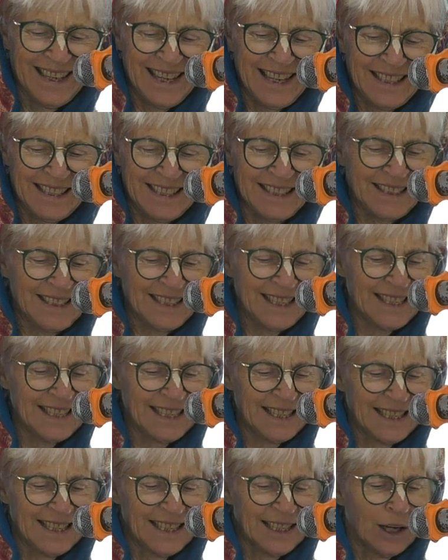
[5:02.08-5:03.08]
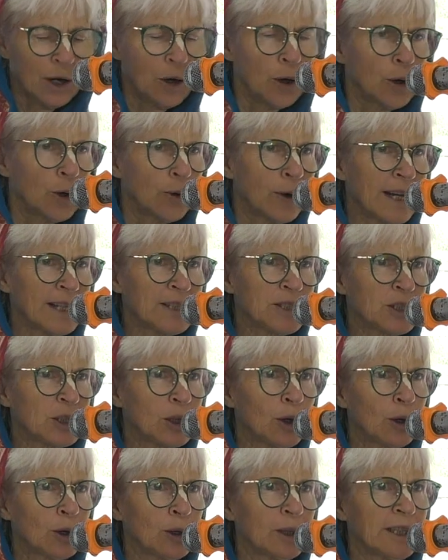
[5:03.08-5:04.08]
And she said, "Oh, great
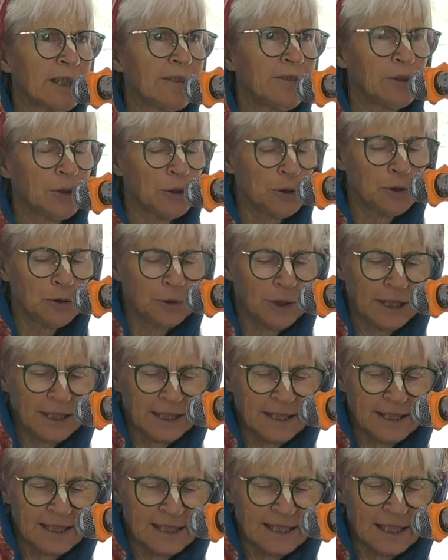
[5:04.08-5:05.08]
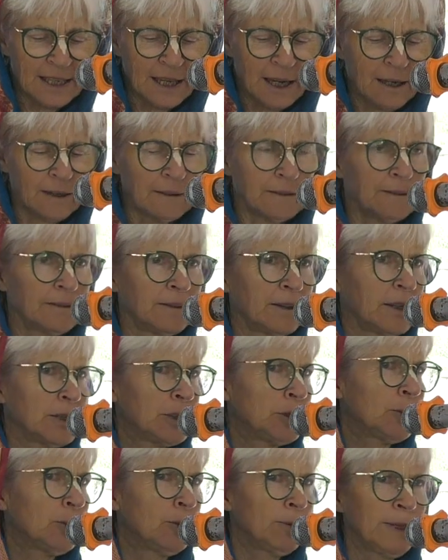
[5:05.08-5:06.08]
soul, if you drink this love,
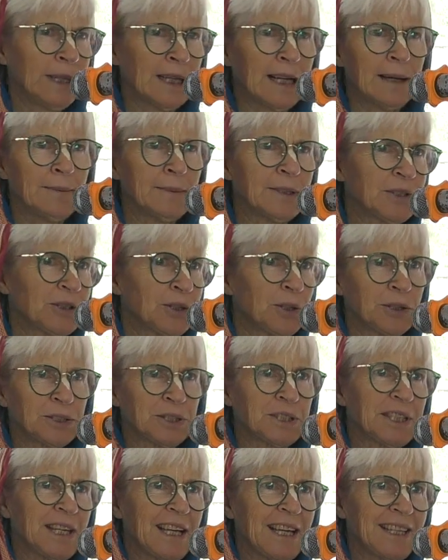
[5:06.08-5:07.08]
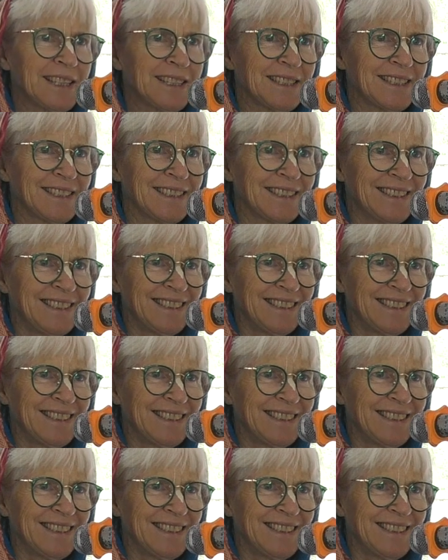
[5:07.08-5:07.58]
you will become intoxicated."